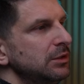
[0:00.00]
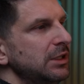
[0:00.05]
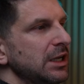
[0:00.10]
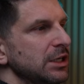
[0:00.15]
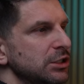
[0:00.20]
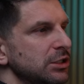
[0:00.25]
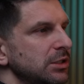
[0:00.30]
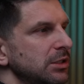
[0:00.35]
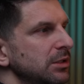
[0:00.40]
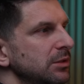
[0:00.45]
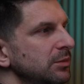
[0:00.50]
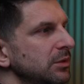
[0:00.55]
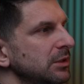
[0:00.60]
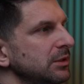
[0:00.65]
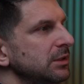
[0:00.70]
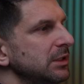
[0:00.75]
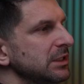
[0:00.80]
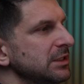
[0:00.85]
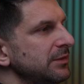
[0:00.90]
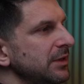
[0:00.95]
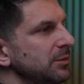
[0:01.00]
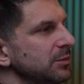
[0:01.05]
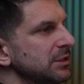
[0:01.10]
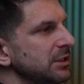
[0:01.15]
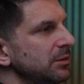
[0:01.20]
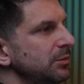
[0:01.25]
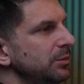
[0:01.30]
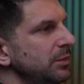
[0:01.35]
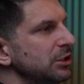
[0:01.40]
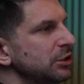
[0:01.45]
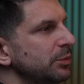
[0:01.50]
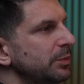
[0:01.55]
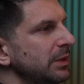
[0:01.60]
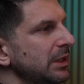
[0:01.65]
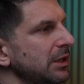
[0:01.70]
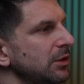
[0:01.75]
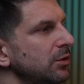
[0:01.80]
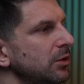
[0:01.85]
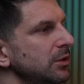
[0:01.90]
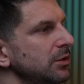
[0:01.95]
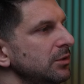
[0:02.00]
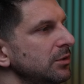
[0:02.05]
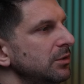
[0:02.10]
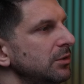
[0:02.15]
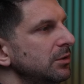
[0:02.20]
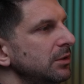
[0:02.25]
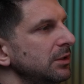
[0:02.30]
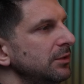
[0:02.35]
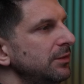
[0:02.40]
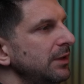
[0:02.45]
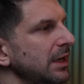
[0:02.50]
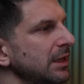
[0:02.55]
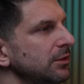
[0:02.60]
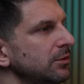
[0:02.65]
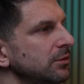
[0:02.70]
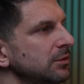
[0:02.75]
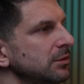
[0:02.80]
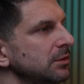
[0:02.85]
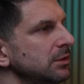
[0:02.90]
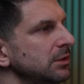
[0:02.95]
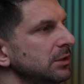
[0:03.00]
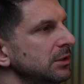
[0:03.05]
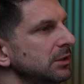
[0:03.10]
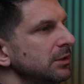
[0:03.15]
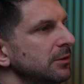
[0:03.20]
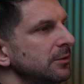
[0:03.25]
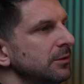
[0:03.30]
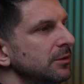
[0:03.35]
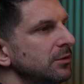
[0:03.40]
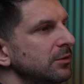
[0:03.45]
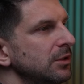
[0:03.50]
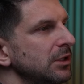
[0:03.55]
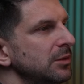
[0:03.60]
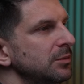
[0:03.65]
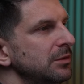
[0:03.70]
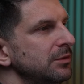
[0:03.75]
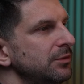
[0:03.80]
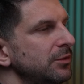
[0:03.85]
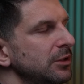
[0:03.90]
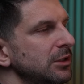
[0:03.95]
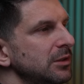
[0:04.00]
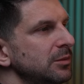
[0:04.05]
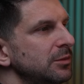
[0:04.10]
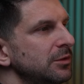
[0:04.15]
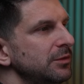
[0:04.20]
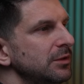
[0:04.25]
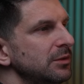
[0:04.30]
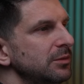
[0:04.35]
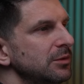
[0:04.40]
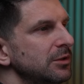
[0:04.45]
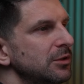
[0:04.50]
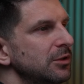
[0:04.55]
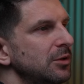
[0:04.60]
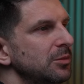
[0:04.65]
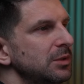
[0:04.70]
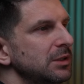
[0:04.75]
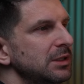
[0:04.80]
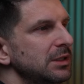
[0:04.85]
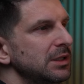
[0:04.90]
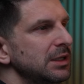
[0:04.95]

let's call it a more natural effect. When we apply it, it creates such